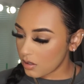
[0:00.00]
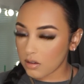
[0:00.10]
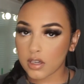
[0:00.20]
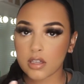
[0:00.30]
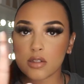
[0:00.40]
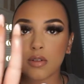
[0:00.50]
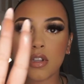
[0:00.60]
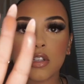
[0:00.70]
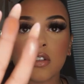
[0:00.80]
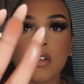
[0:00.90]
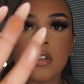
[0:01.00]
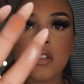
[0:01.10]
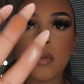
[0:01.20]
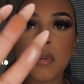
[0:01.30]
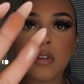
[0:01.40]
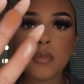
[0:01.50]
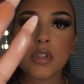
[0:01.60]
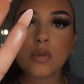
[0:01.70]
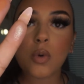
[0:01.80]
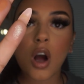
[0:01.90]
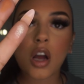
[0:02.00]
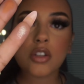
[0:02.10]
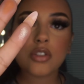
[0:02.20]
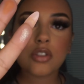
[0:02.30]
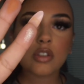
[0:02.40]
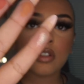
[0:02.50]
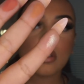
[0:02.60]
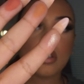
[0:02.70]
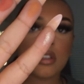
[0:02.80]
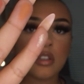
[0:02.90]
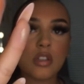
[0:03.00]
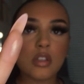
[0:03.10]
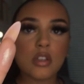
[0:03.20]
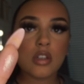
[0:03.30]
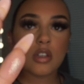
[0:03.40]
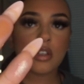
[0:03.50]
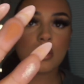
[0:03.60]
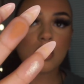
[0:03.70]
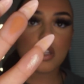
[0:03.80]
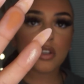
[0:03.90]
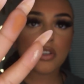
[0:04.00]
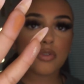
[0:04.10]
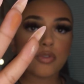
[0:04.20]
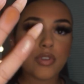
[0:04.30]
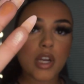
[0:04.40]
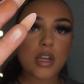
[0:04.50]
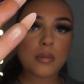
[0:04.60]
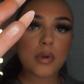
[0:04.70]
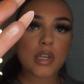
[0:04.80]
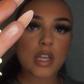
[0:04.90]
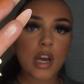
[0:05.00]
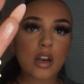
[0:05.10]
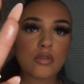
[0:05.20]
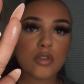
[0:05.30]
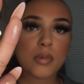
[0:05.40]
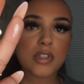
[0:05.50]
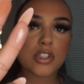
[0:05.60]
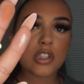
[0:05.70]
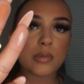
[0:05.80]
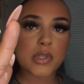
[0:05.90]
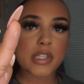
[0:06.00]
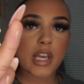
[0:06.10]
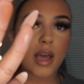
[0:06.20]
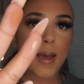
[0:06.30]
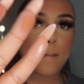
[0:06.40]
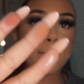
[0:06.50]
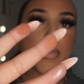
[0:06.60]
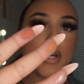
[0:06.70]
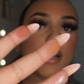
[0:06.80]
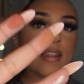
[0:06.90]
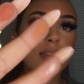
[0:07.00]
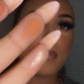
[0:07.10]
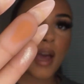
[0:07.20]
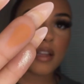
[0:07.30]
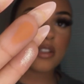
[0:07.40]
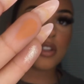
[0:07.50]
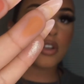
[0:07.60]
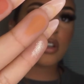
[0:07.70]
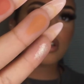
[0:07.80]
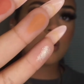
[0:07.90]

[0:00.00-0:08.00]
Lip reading: Okay, so these are some of them swatched. They look very pretty. I don't know about the shimmers yet, but the mattes look